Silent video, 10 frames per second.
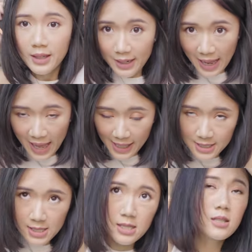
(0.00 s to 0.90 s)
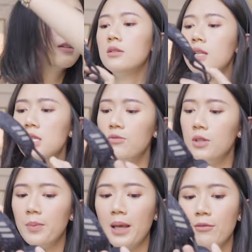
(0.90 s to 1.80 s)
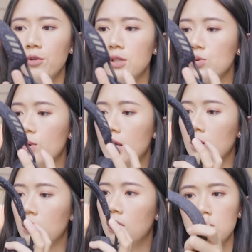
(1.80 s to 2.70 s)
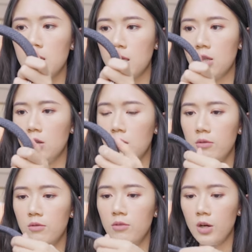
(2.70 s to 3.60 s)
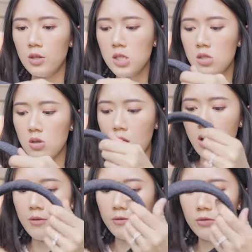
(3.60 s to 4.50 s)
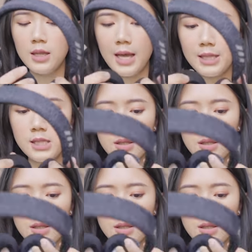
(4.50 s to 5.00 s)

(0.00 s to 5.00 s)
Nice. Doesn't feel painful as well. Very soft, nice